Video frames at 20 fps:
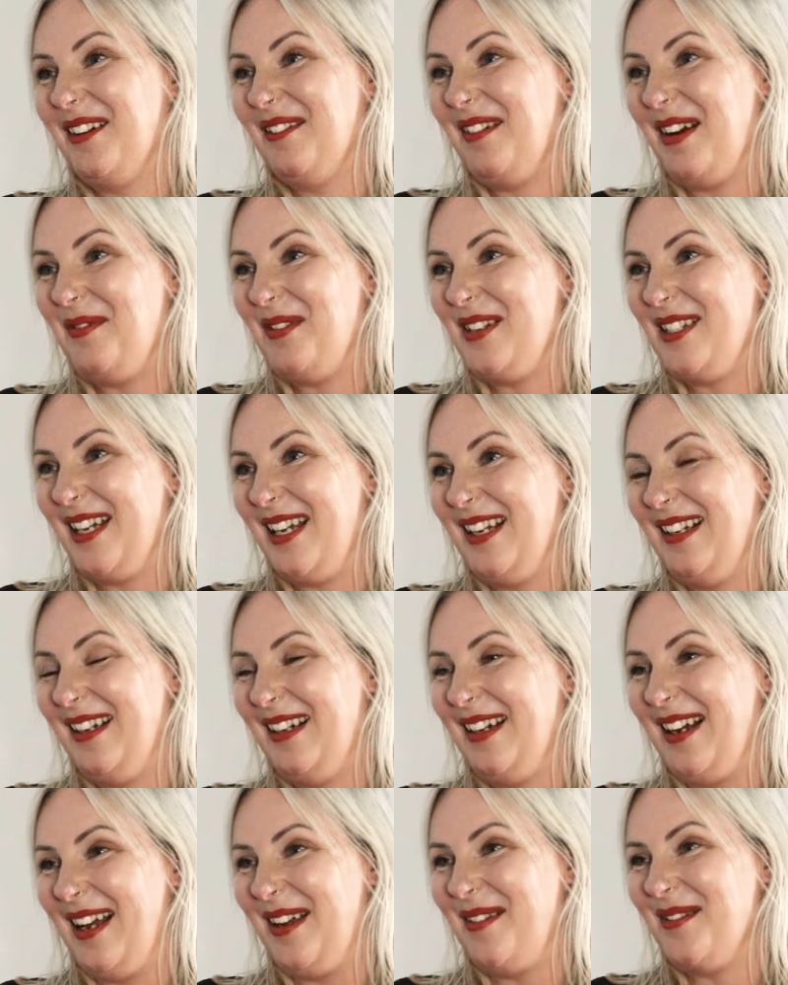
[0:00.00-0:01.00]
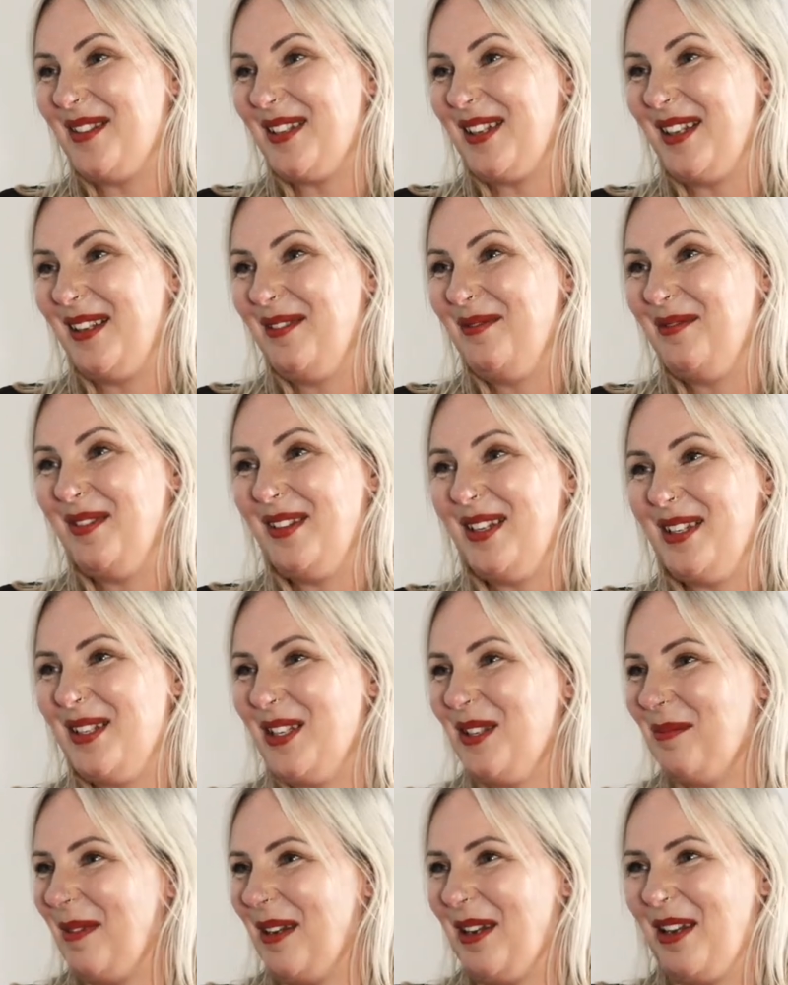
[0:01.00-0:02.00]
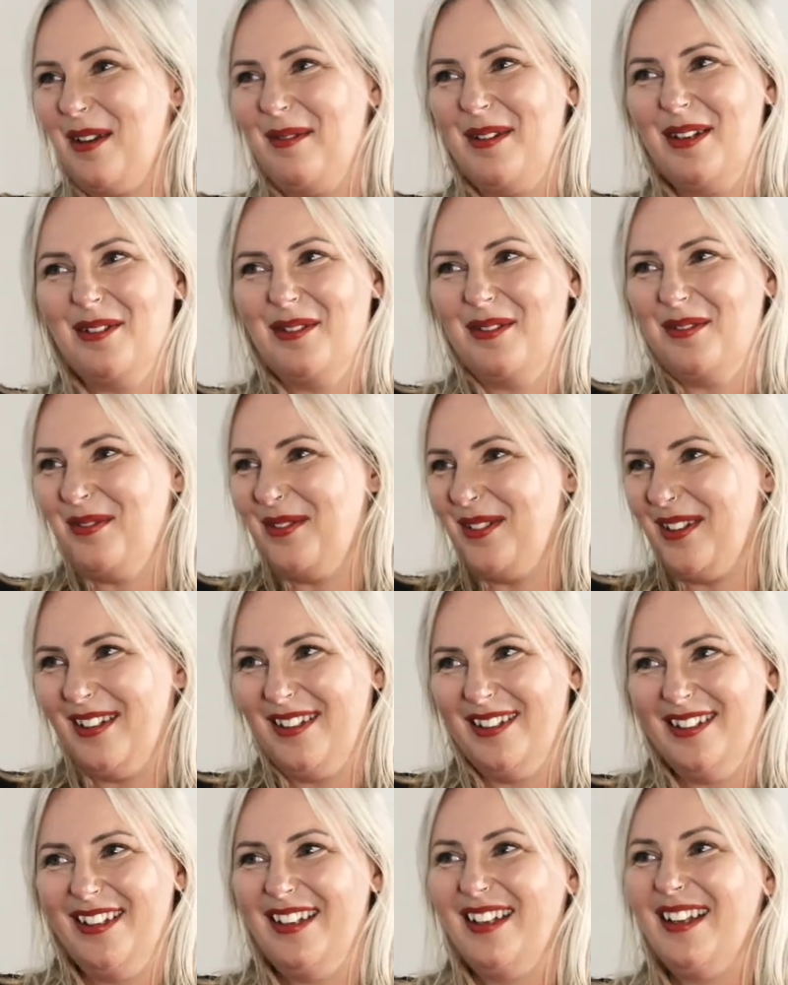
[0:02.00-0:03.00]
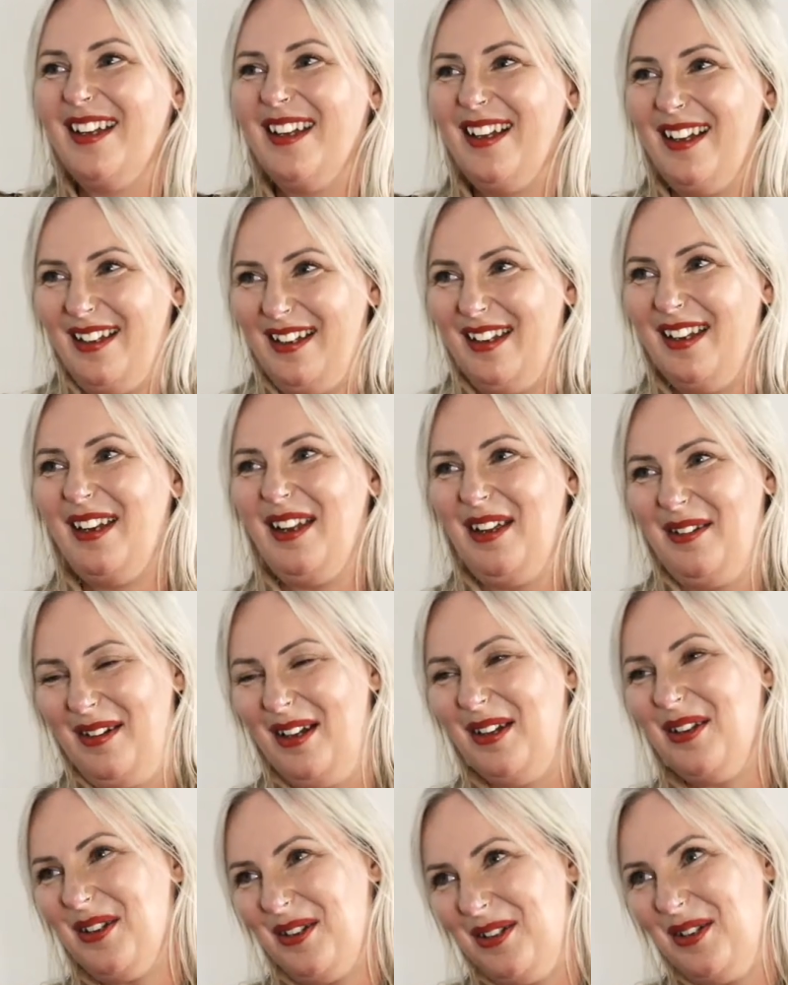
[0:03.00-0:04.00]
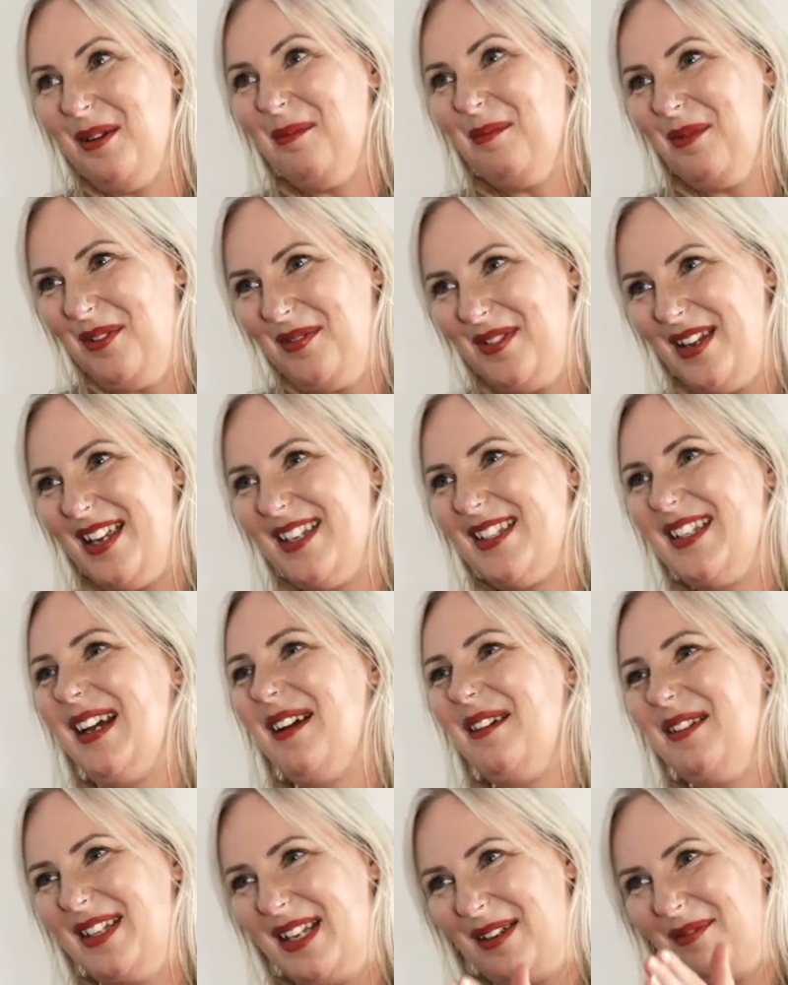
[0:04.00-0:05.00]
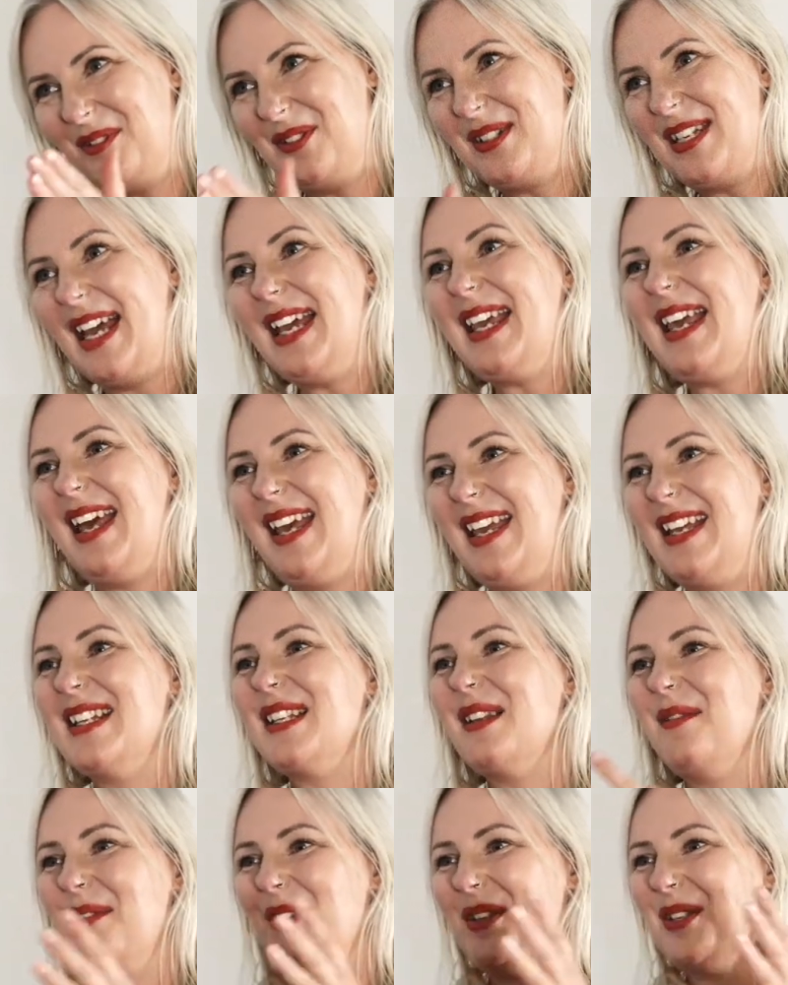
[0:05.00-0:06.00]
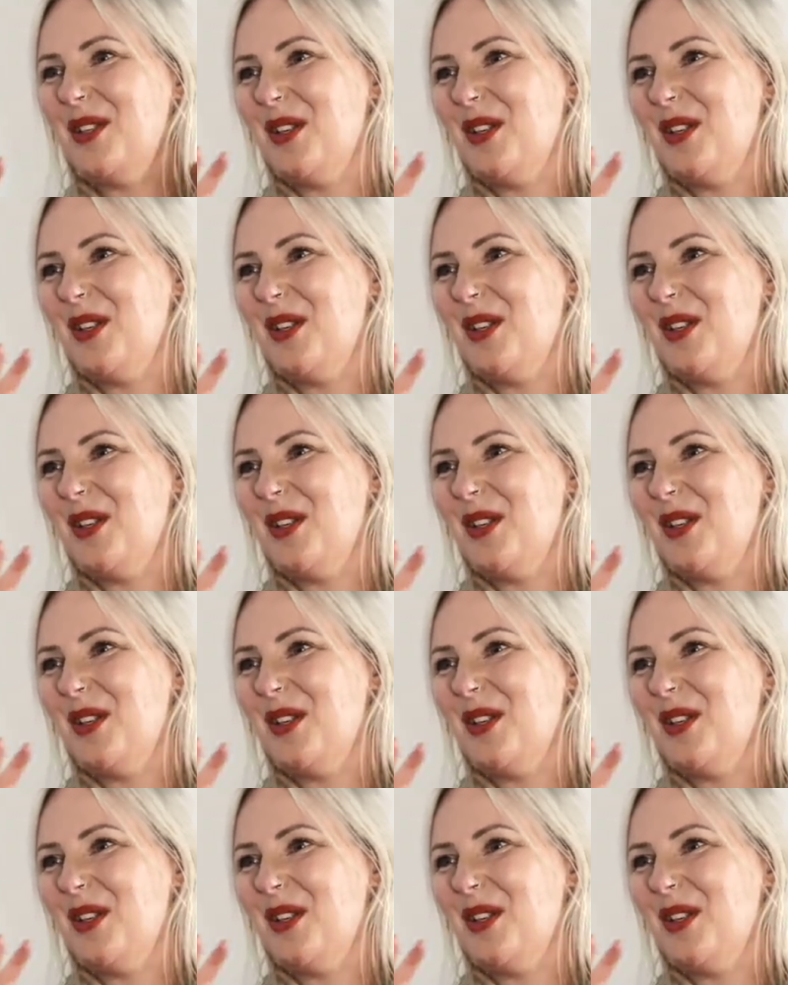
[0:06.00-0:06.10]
our everyday lives, and this has been going on for uh, you know a good number of years now, several decades of yes.